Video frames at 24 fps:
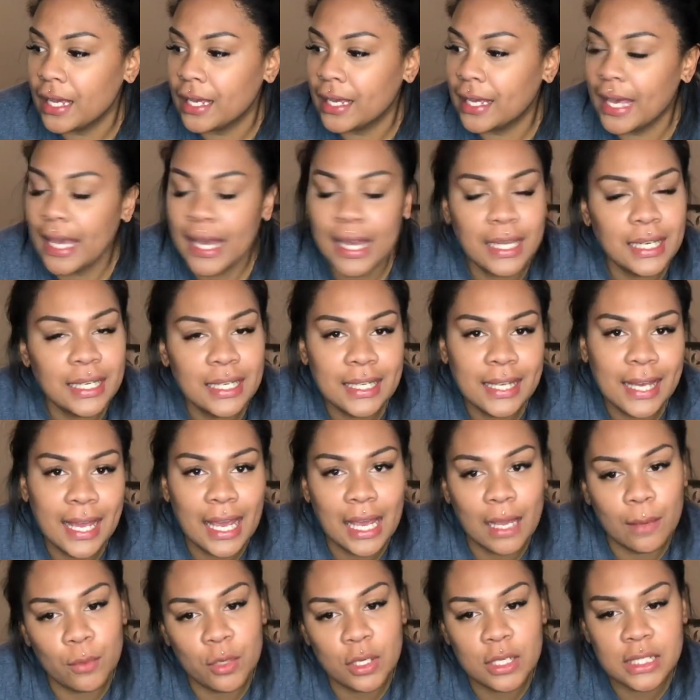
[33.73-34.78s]
Canon
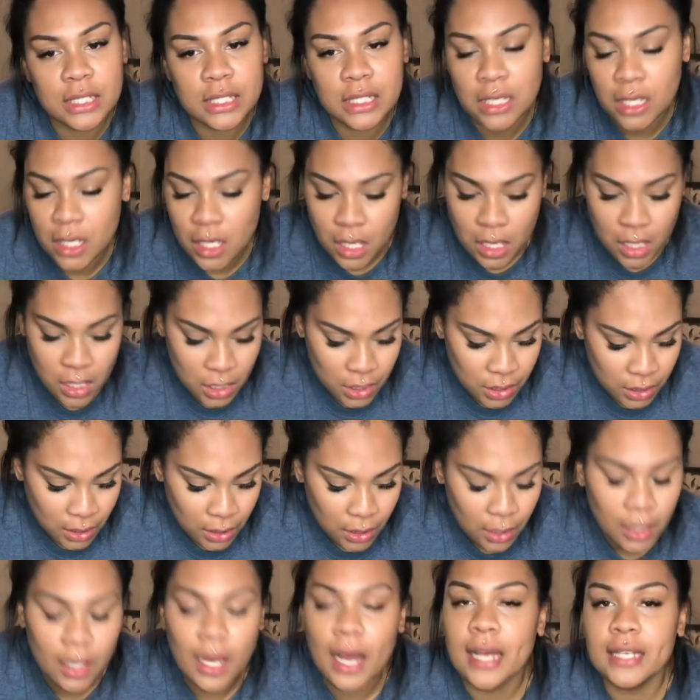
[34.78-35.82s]
camera's
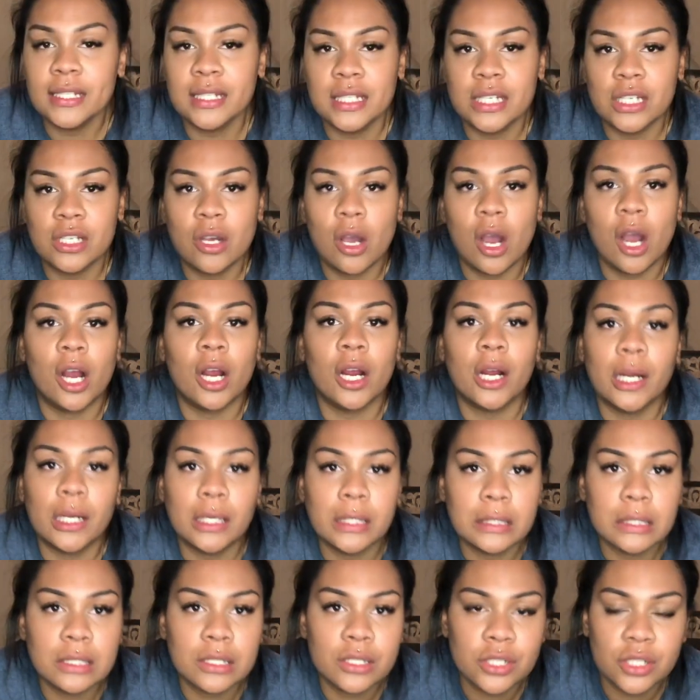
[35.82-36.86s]
SD
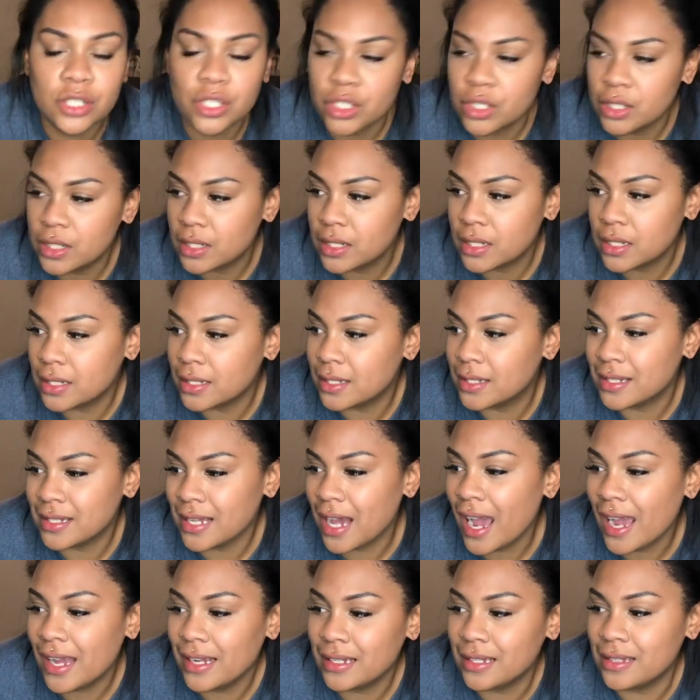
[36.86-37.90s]
card just
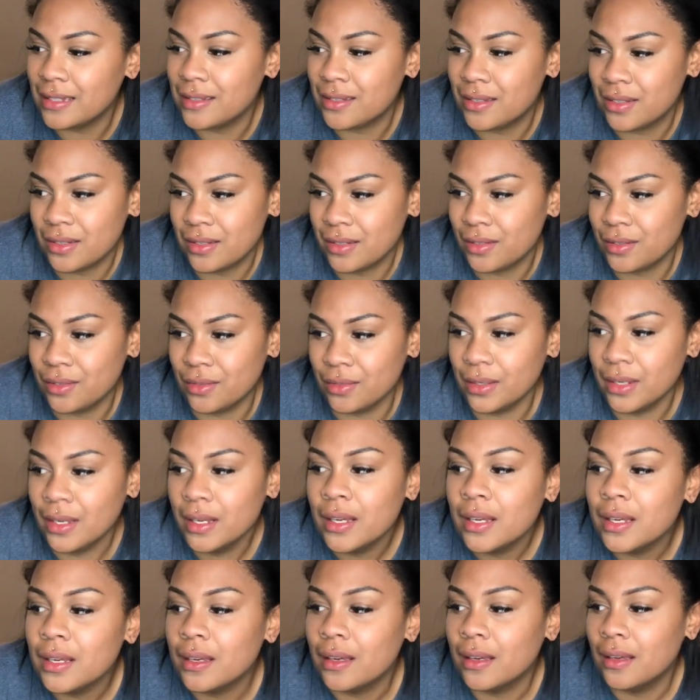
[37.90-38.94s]
decided to
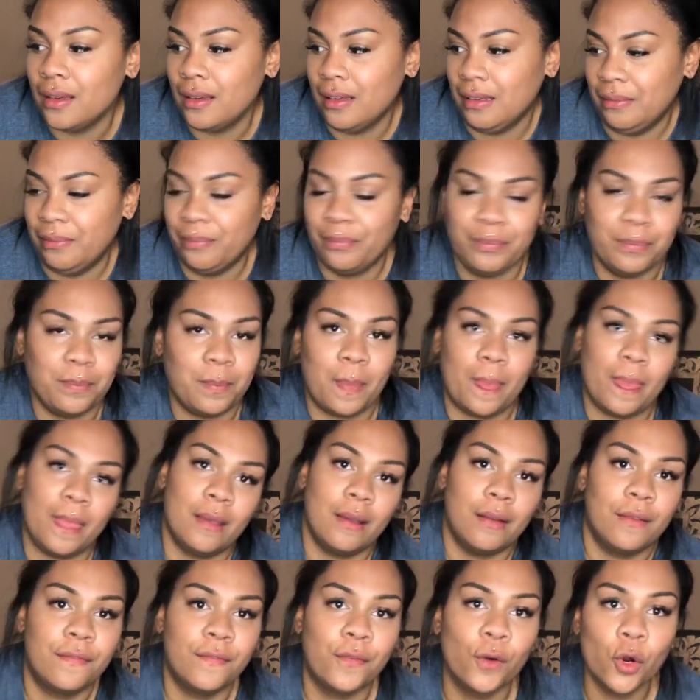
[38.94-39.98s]

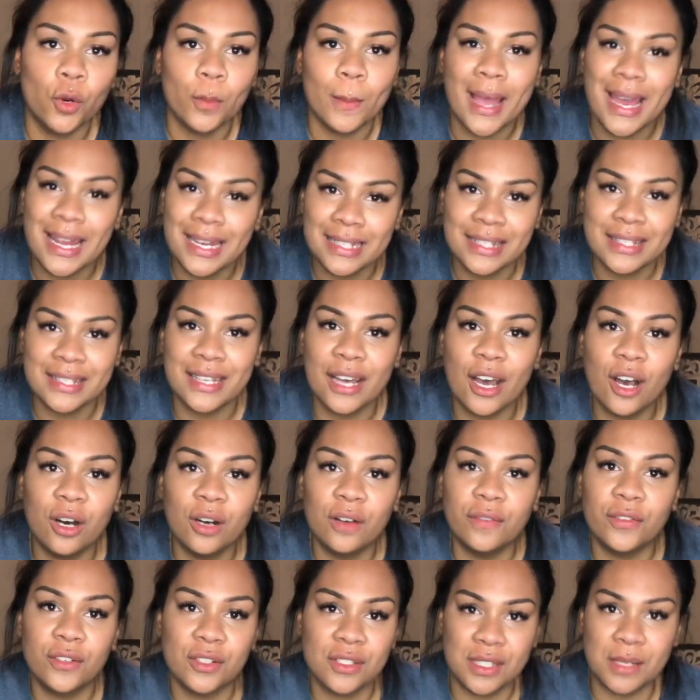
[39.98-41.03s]
format
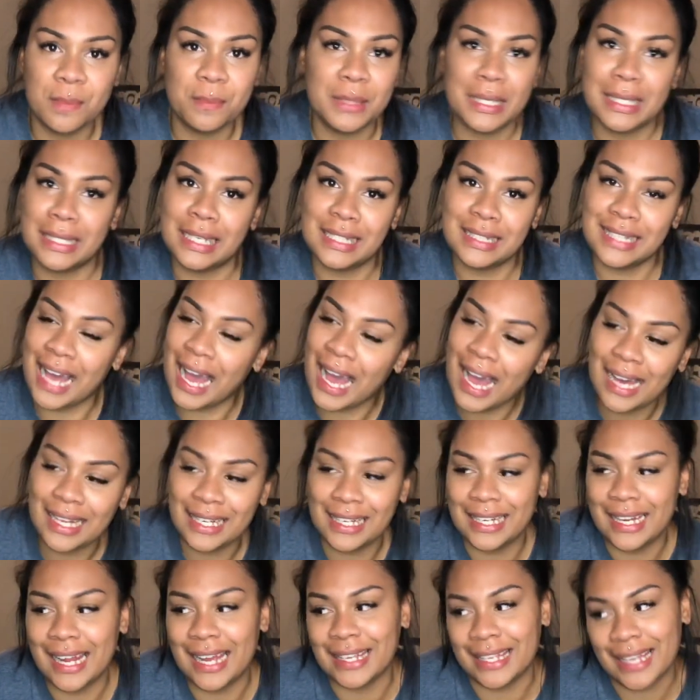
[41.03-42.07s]
itself or something like that,
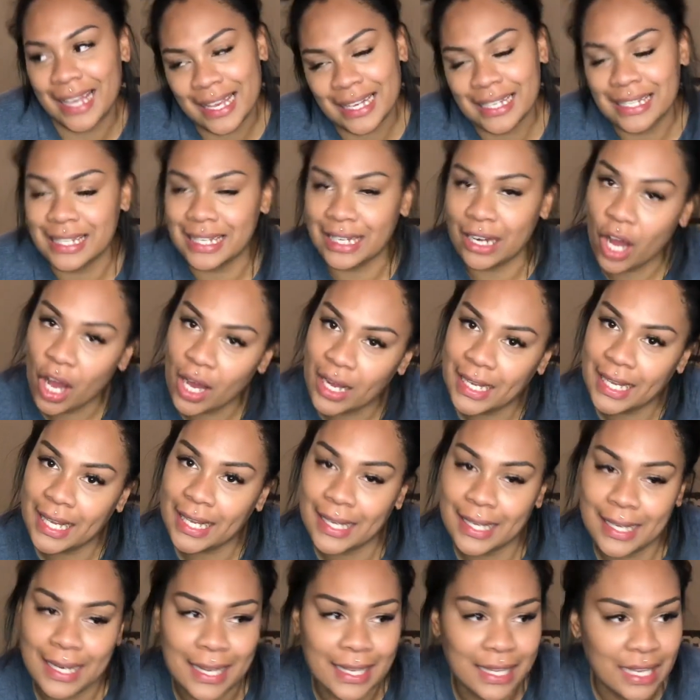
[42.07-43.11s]
and I can't get on
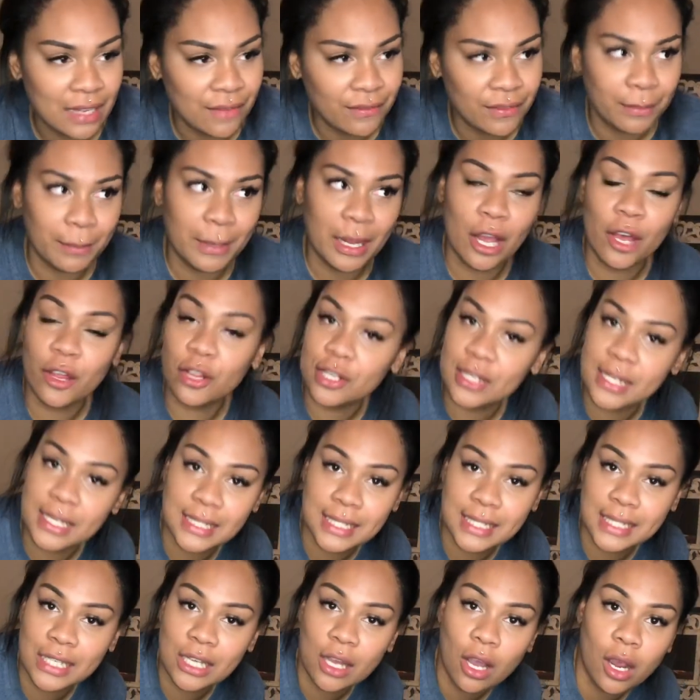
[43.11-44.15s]
it, and I can't put my other
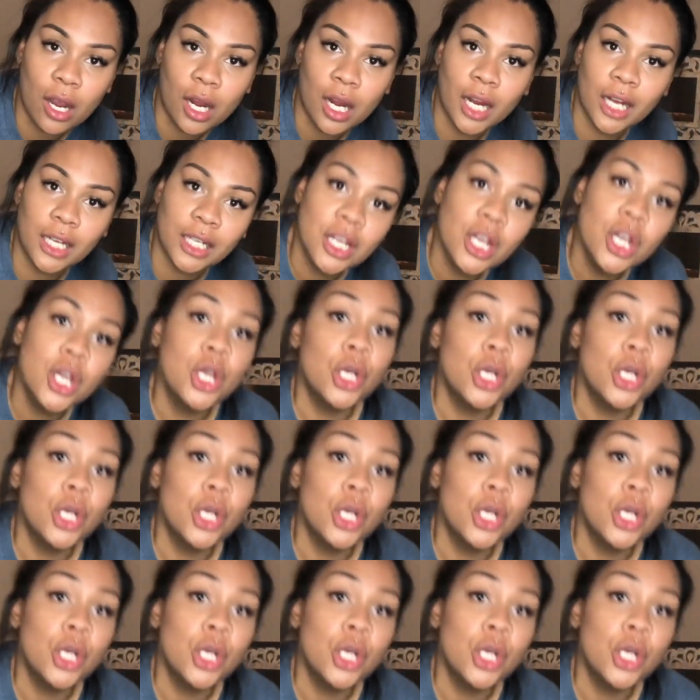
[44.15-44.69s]
SD card.